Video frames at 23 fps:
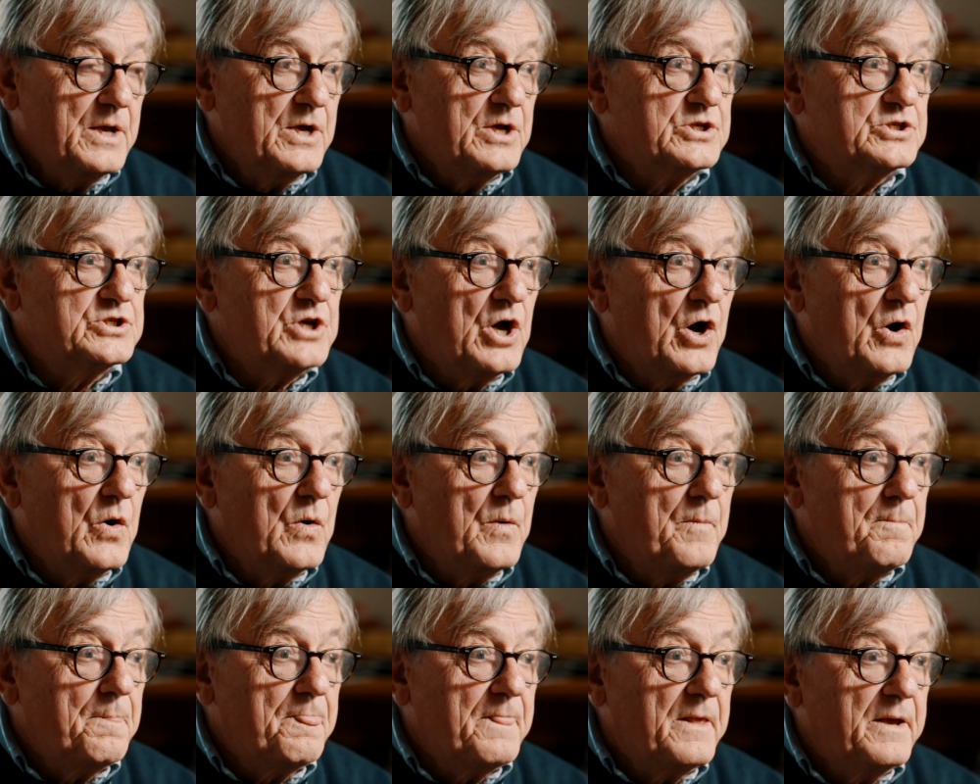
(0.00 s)

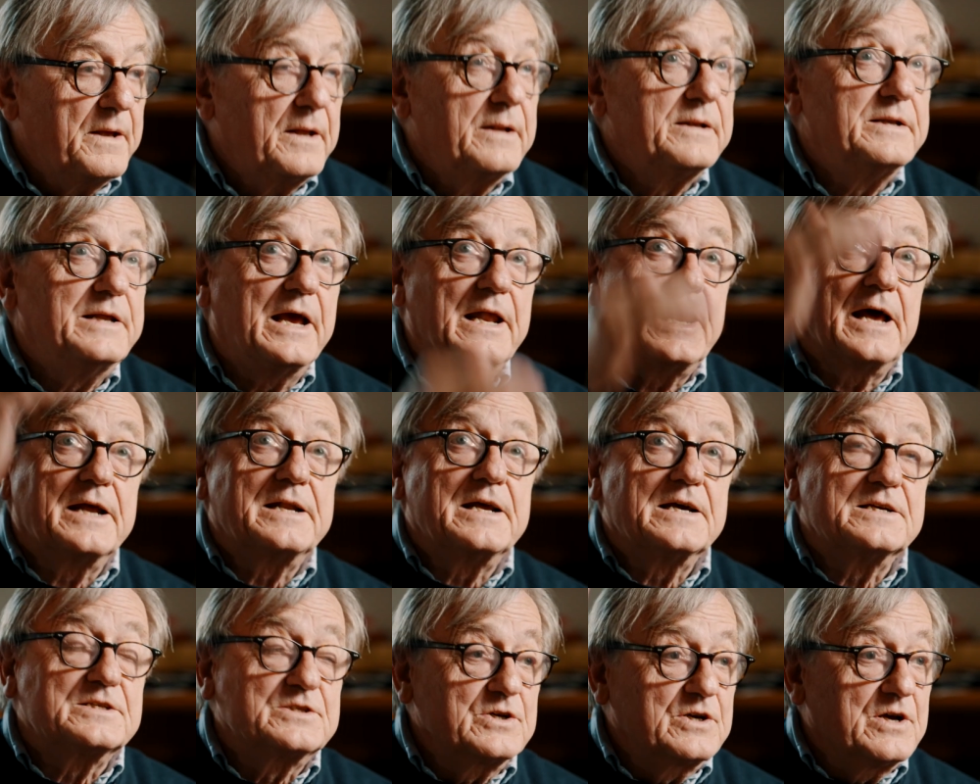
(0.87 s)
So daylight
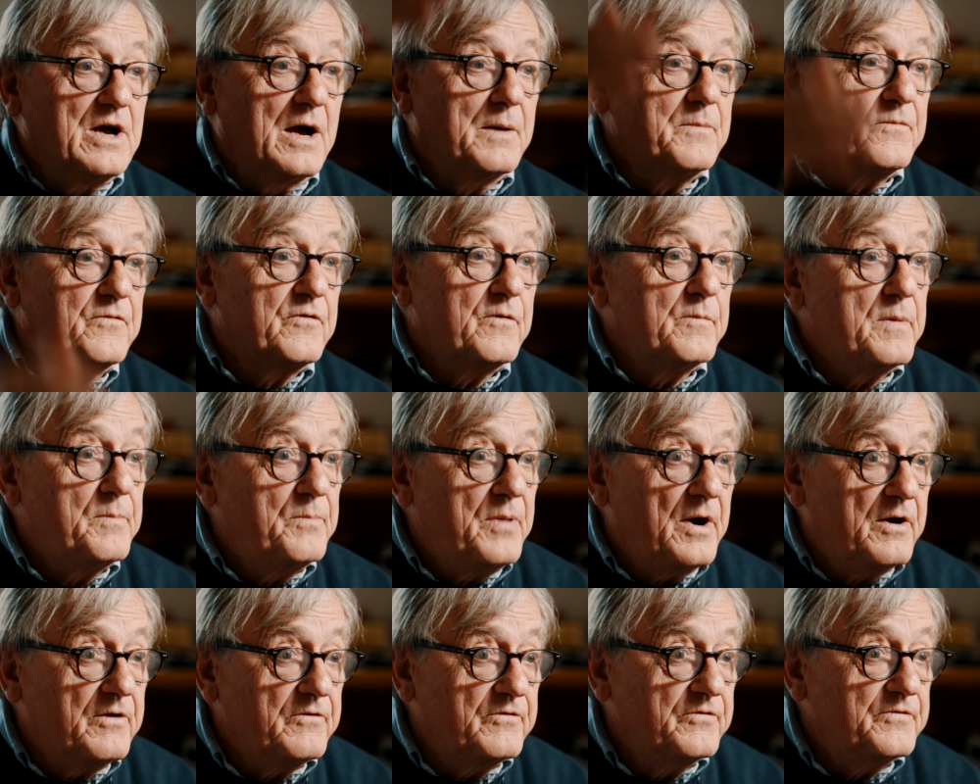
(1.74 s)
has to come from
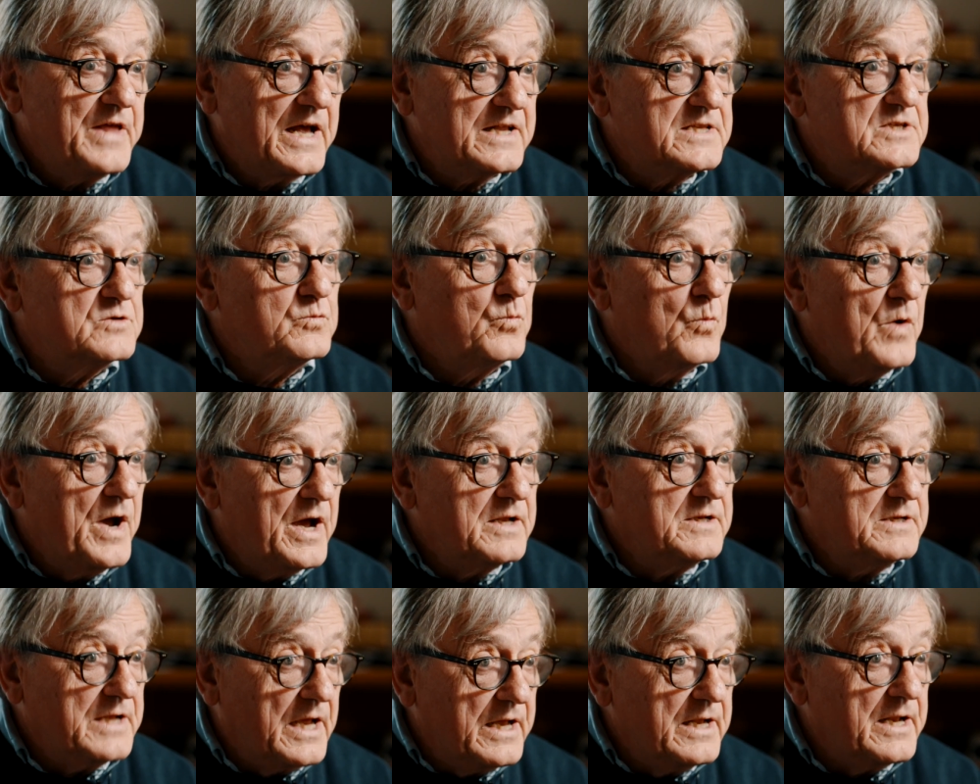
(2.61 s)
above. That's where
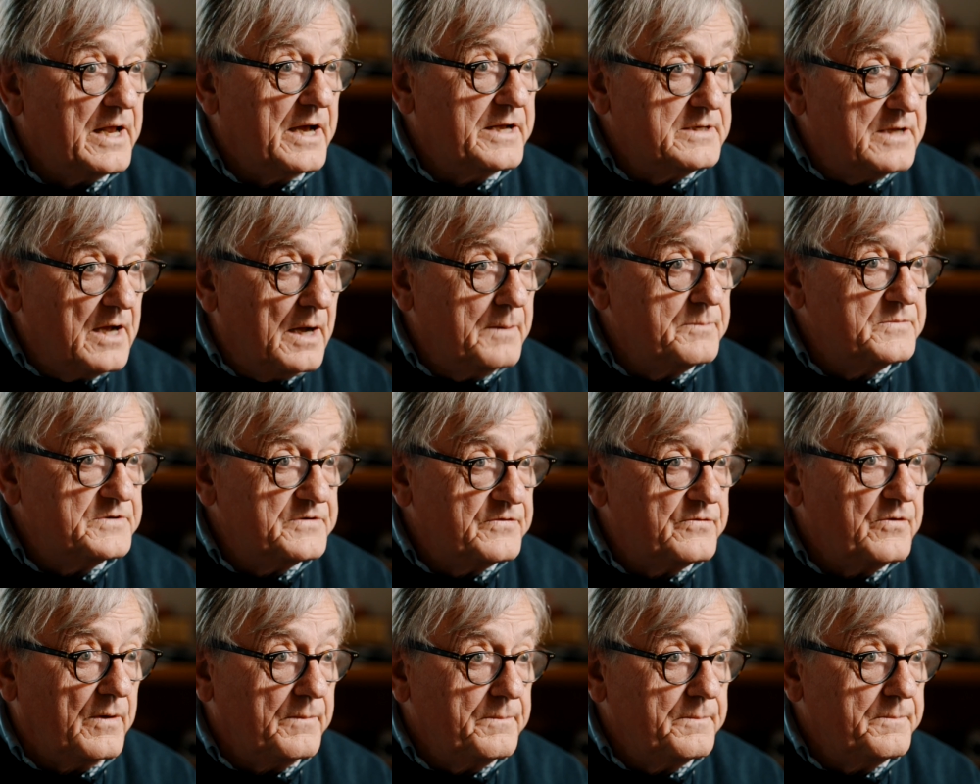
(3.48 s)
daylight comes
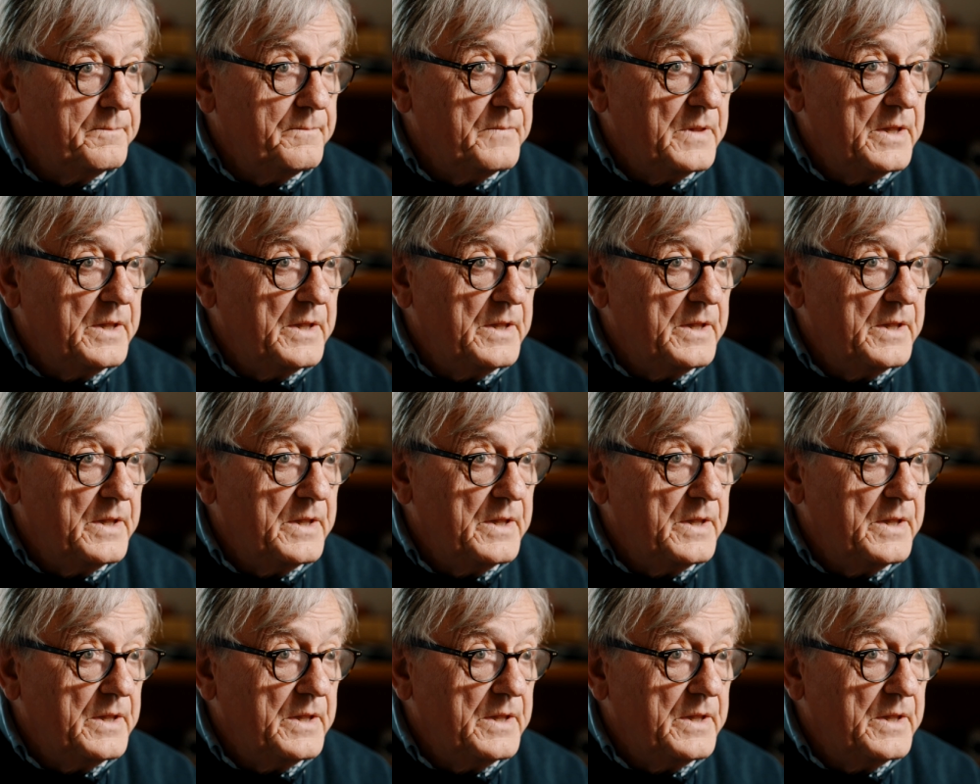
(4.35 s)
from.